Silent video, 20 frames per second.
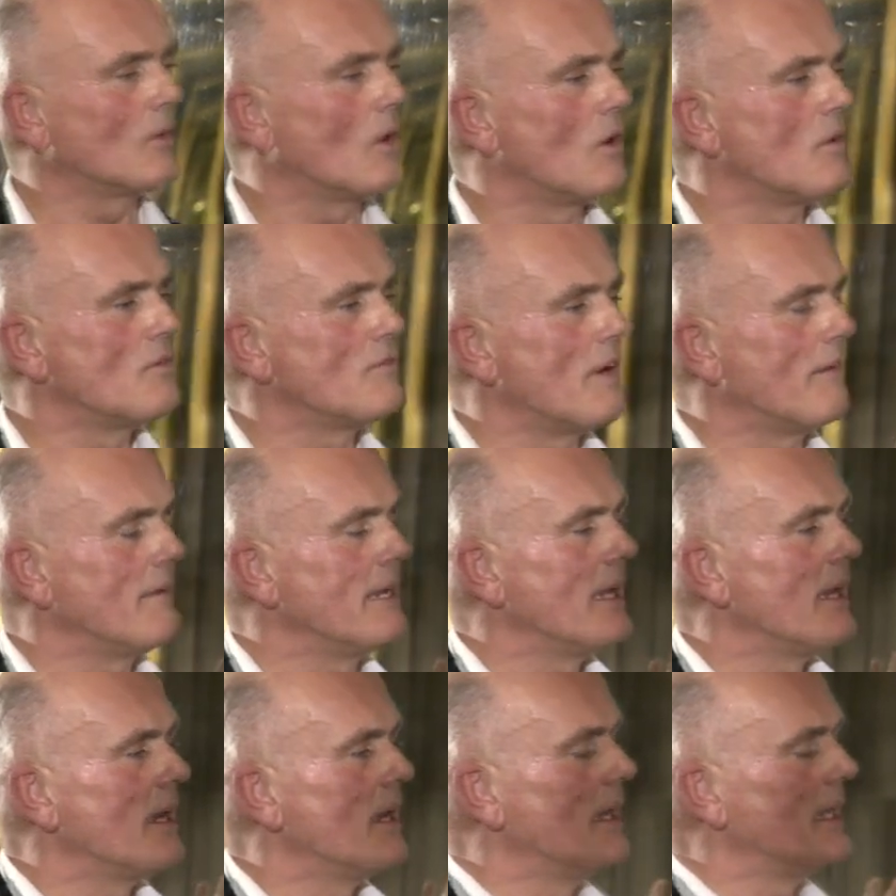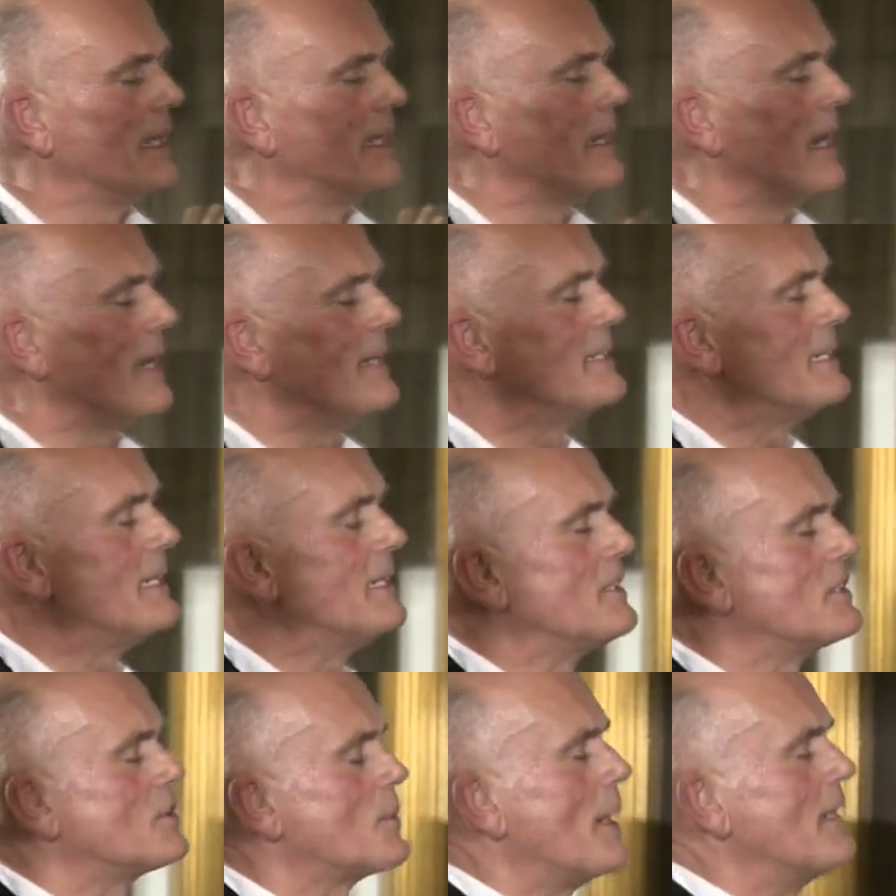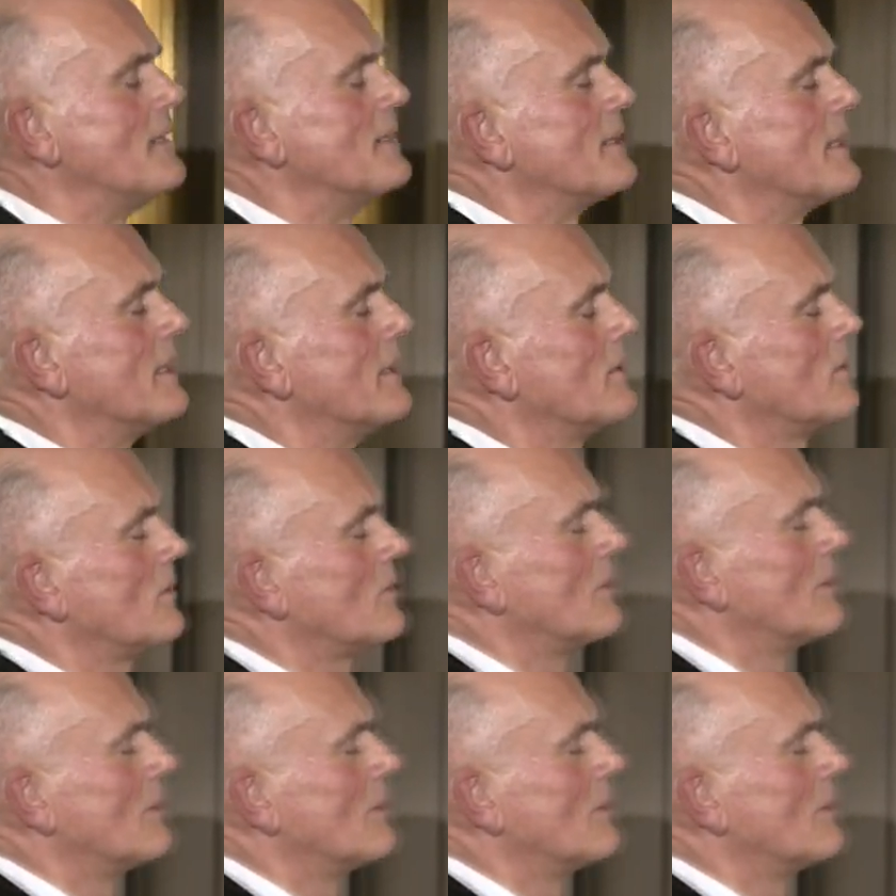or very early 1920s,